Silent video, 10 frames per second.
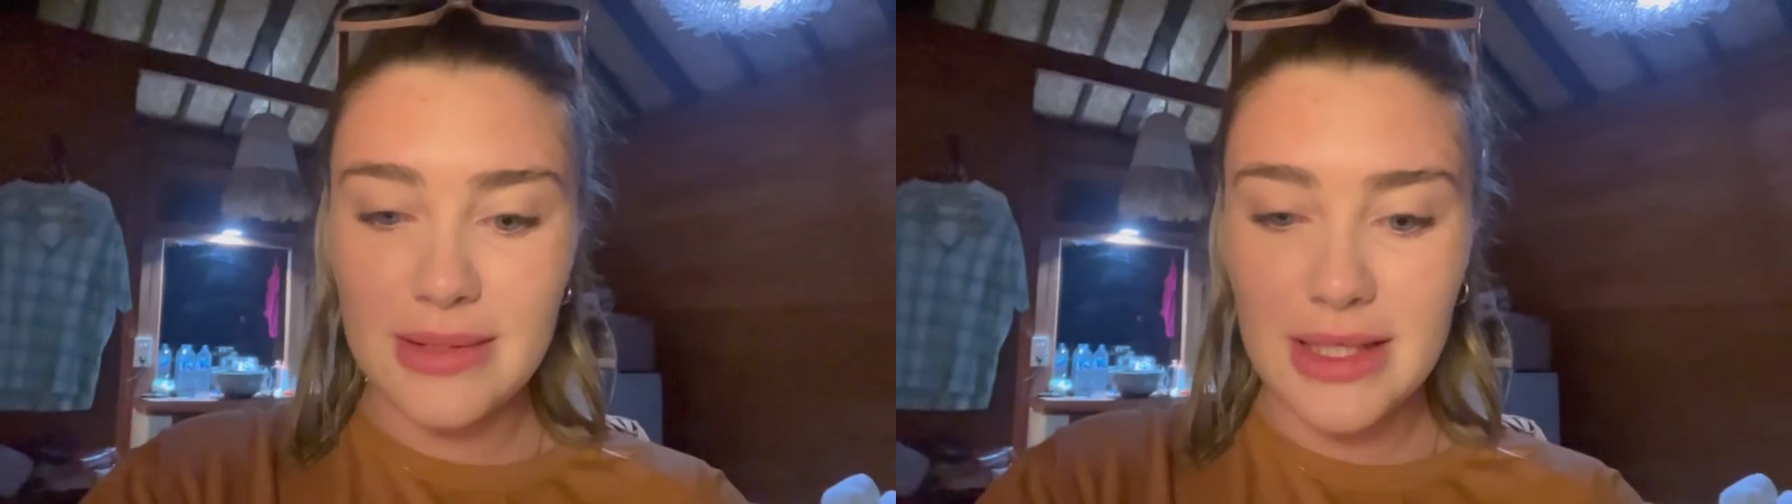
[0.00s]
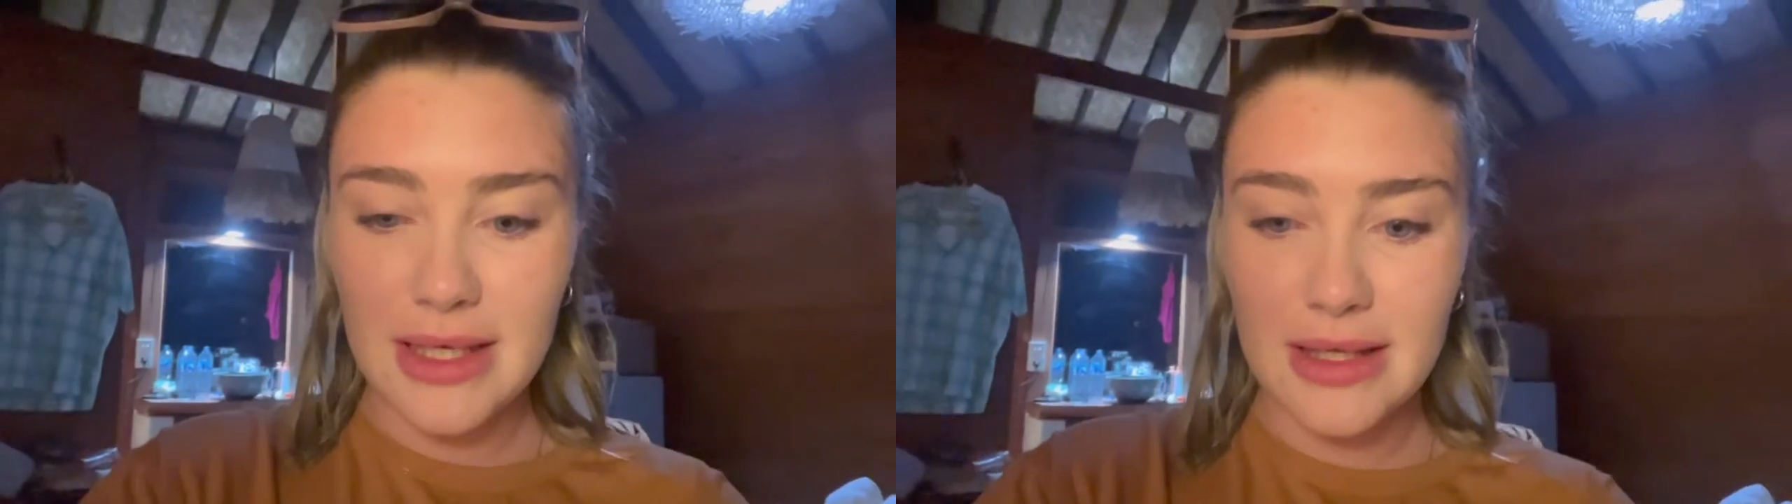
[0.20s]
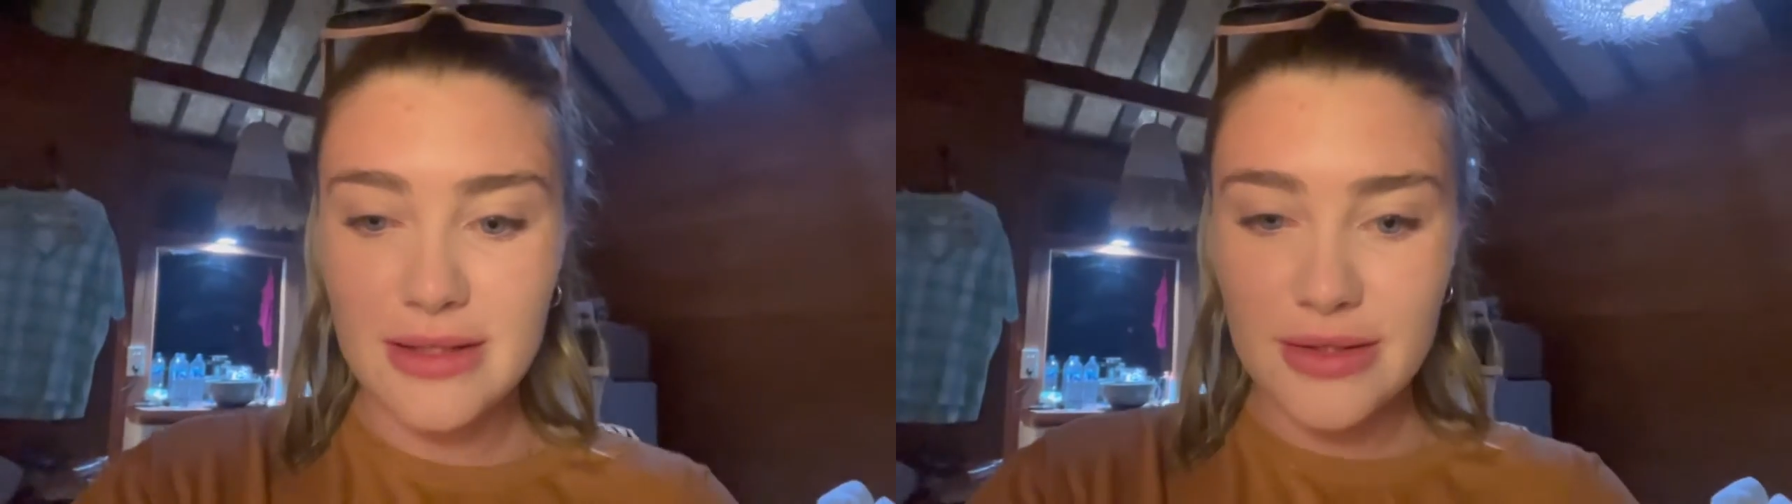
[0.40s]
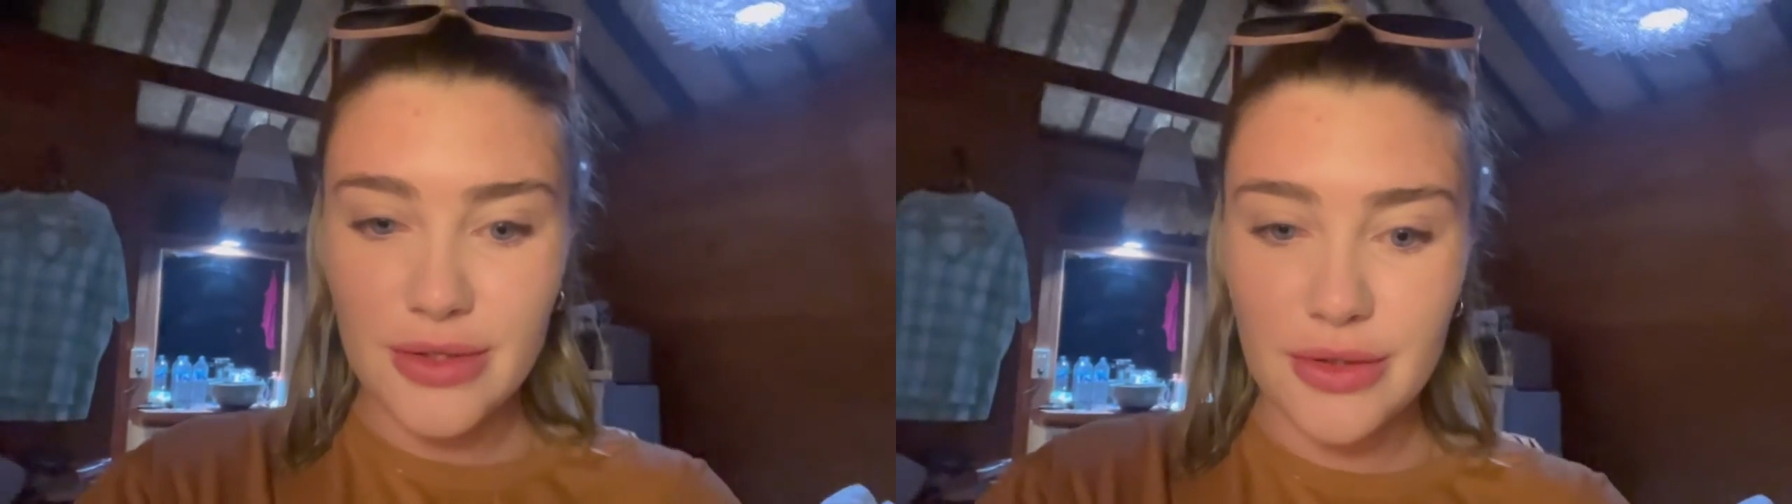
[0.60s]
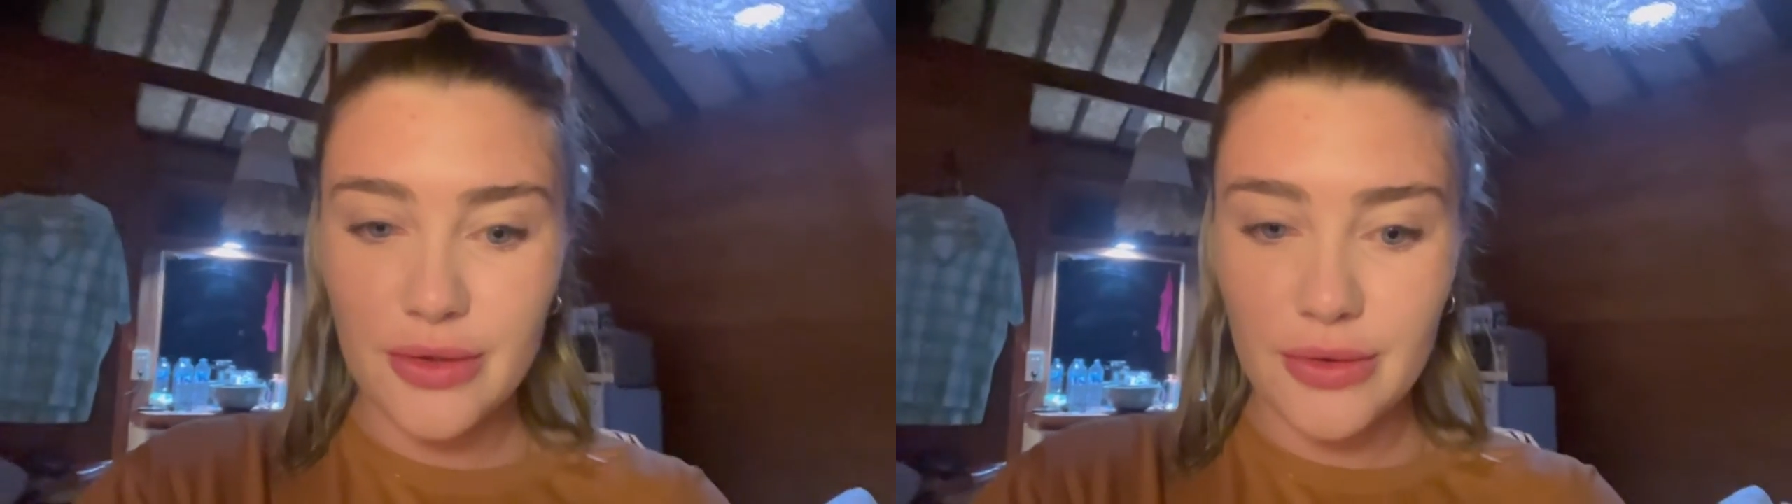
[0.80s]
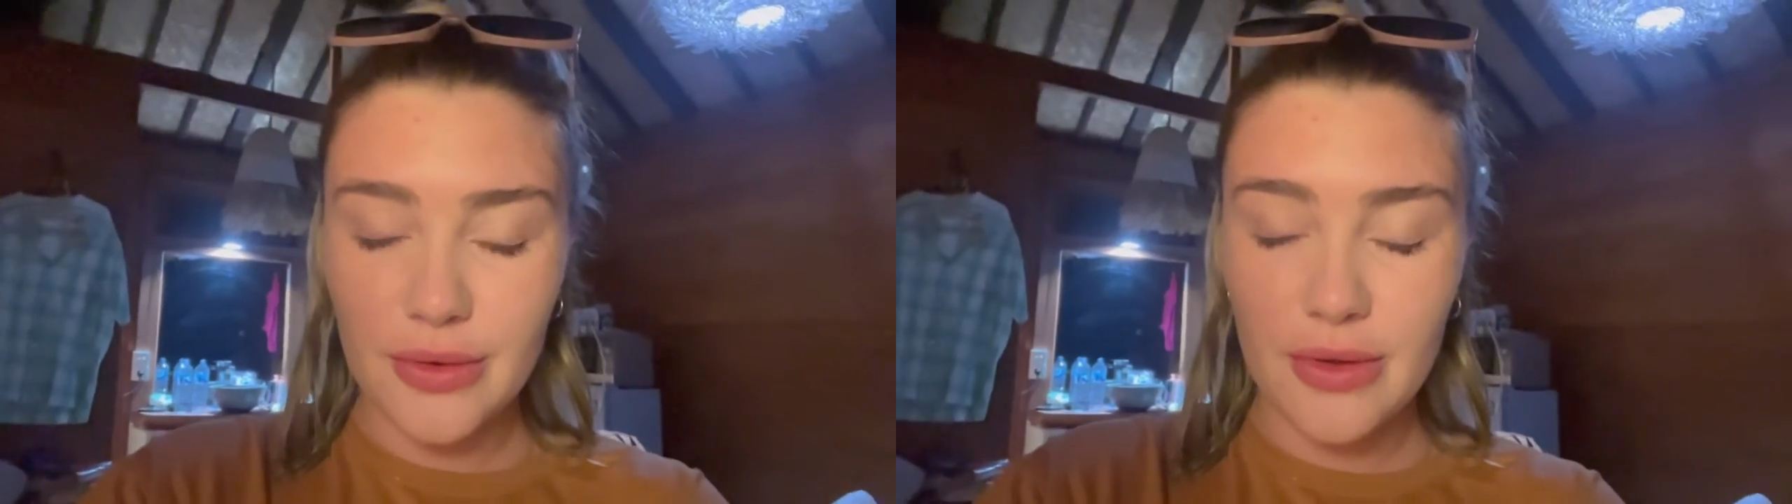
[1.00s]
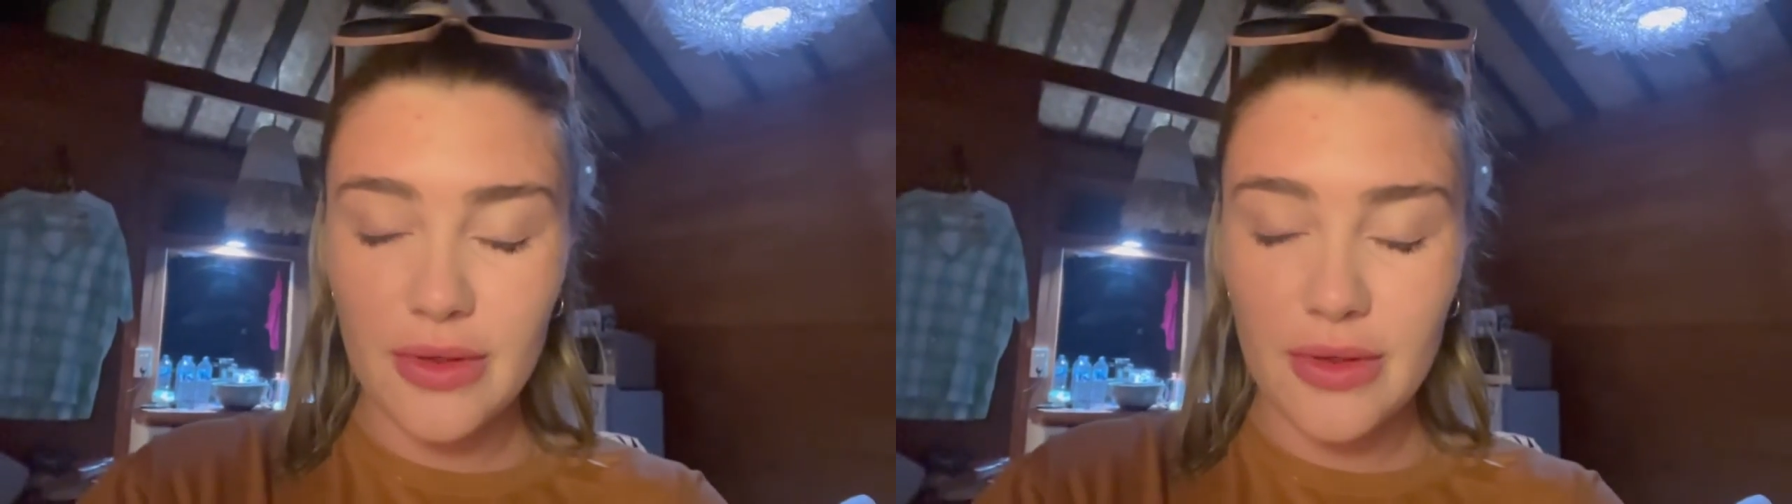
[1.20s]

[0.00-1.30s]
take us to